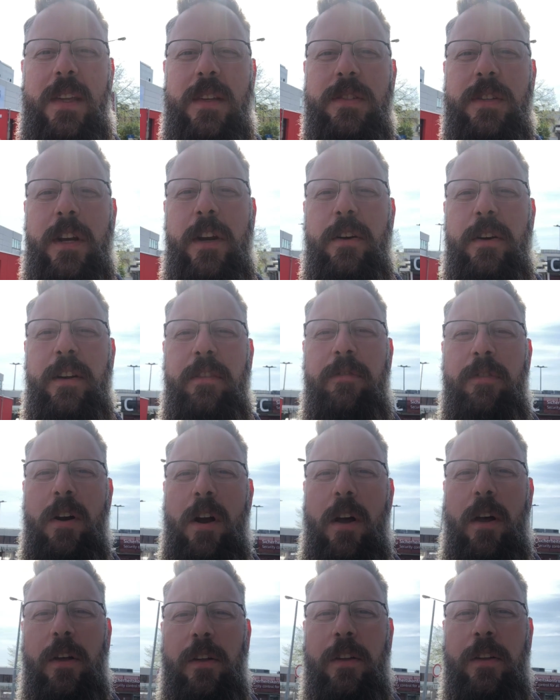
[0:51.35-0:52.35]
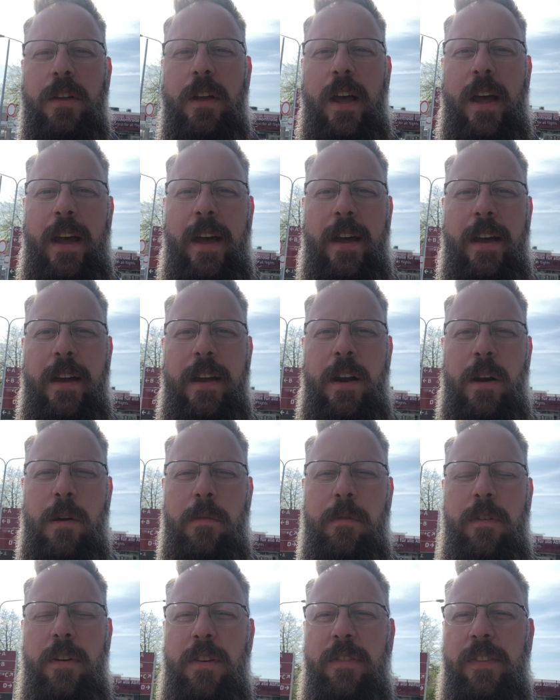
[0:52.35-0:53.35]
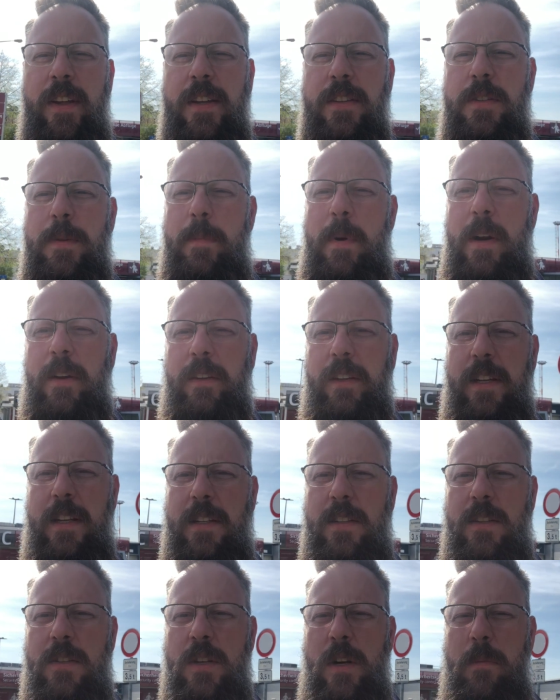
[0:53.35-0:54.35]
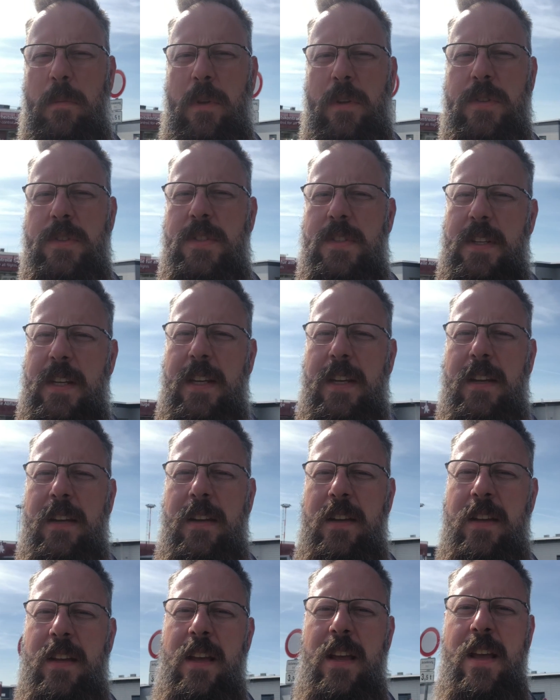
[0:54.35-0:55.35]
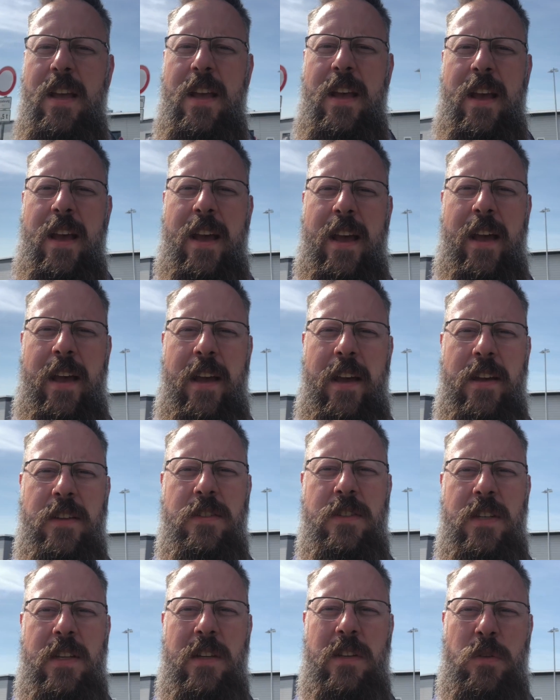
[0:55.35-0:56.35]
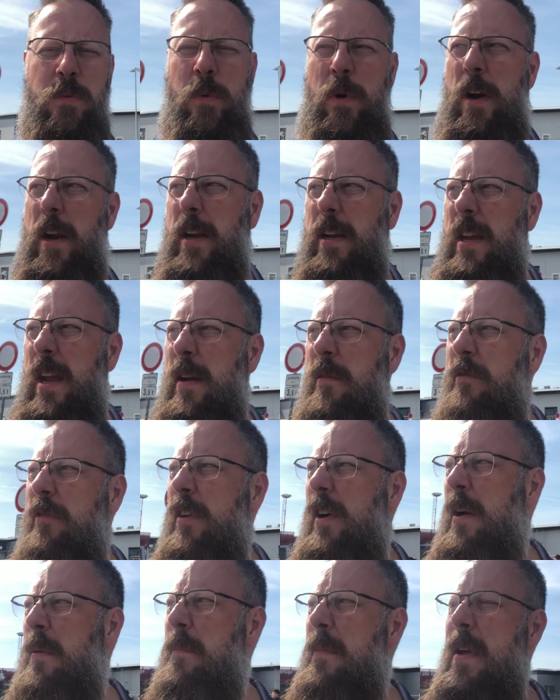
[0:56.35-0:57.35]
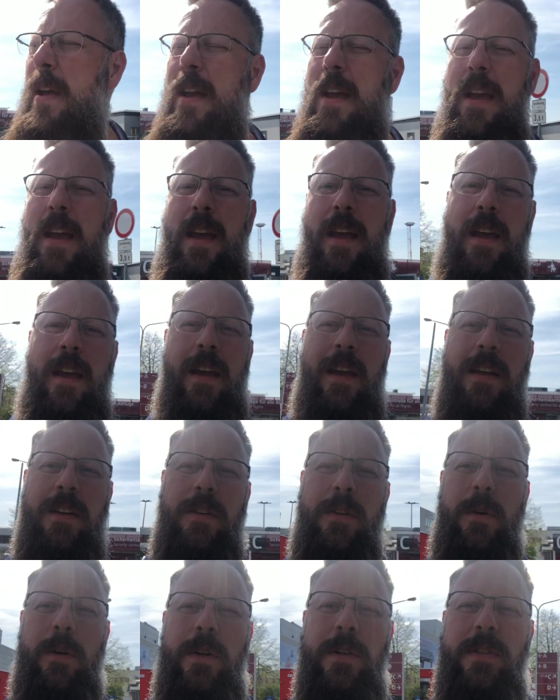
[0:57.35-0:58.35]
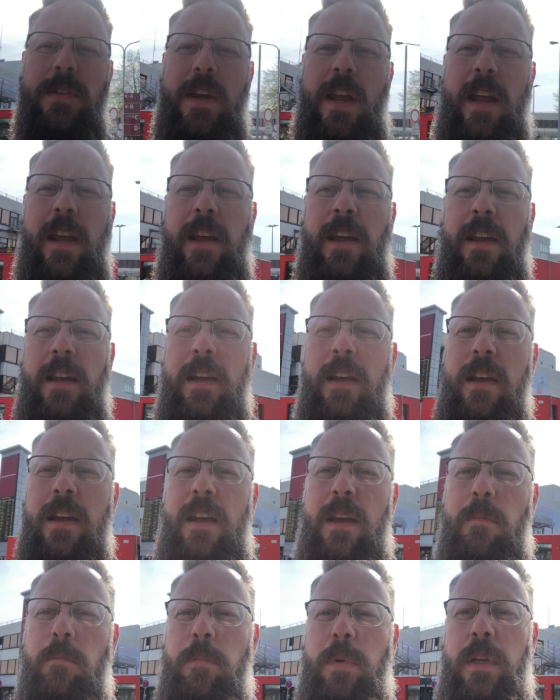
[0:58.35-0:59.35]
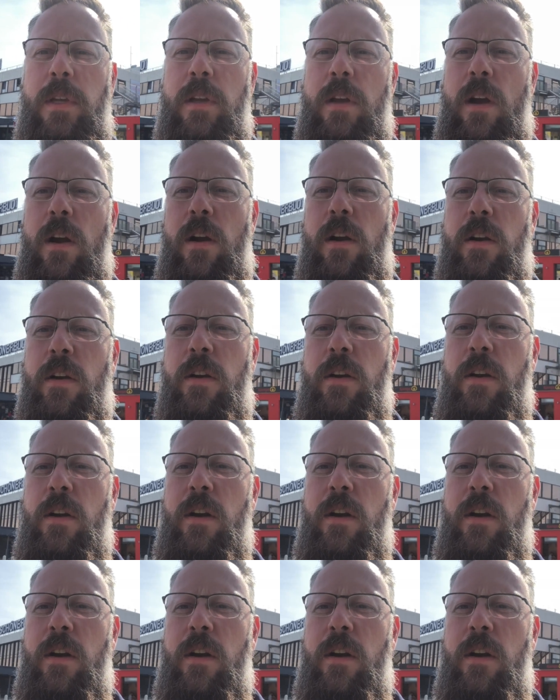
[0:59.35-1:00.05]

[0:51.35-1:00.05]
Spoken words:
Security for all air flights apparently in Terminal C. D is where I came from, and of course A and B are